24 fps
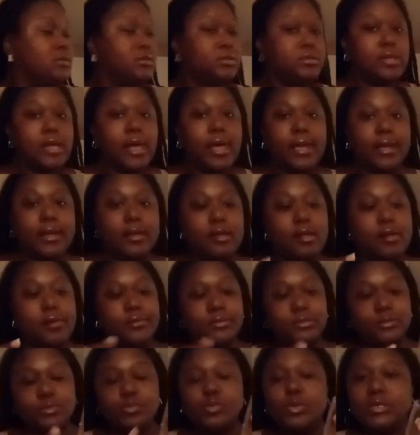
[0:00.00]
like
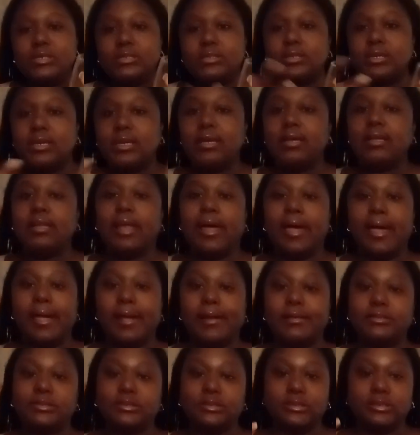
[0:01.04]
whiskey
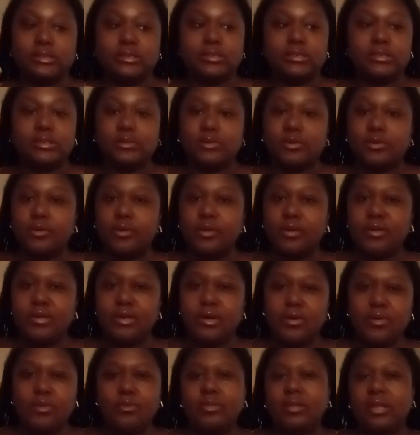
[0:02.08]
glasses, or, you
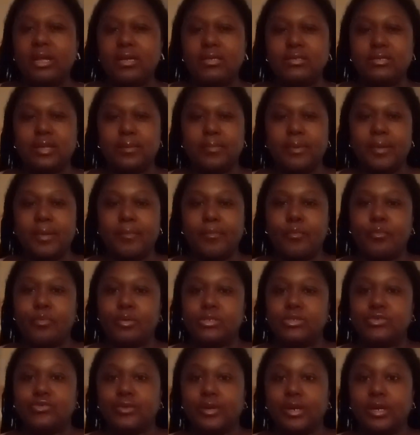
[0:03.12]
know, things that people
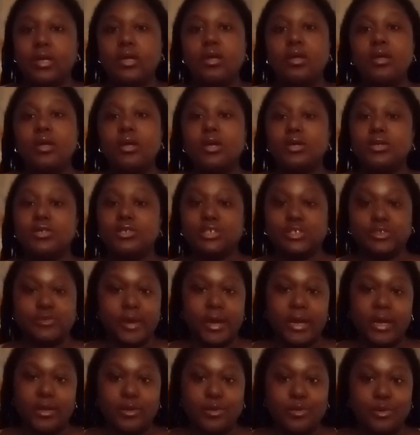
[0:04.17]
would drink
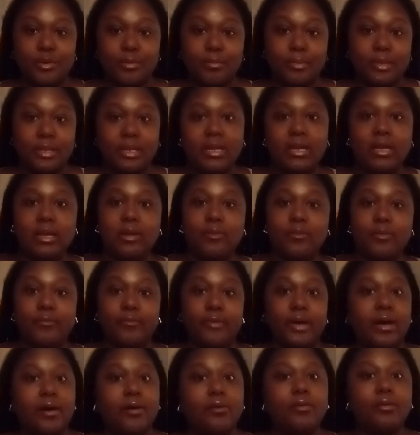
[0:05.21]
straight normally
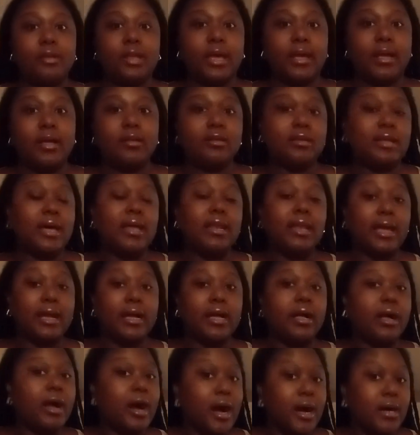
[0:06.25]
without, like, not like
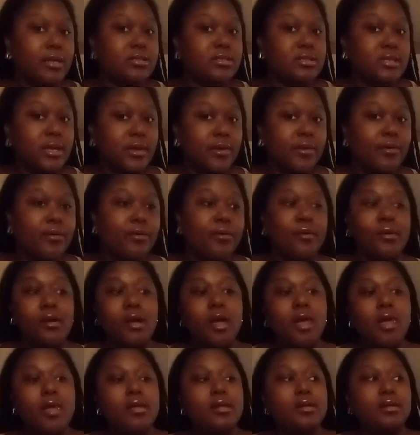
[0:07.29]
a cocktail,
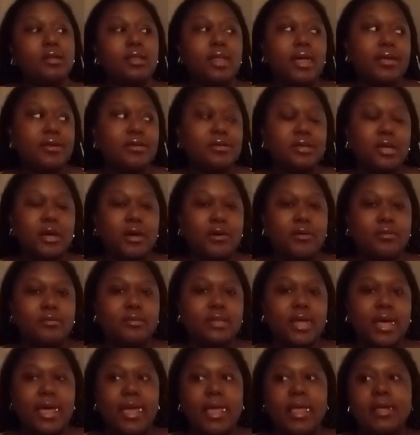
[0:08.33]
but, you know,
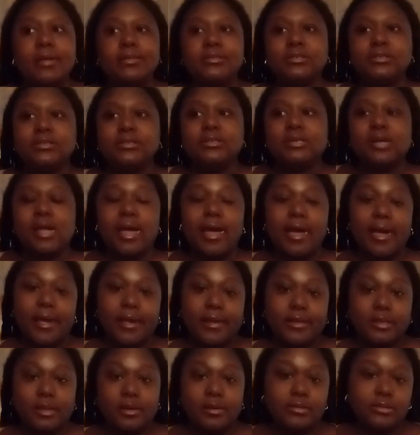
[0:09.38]
like, I
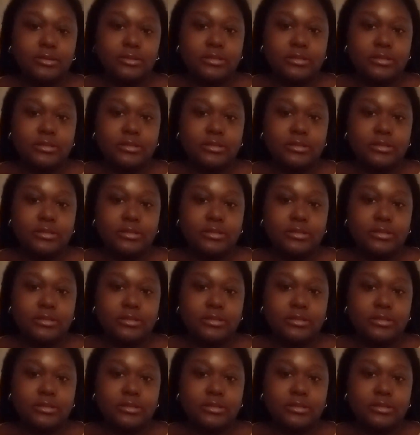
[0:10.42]
had those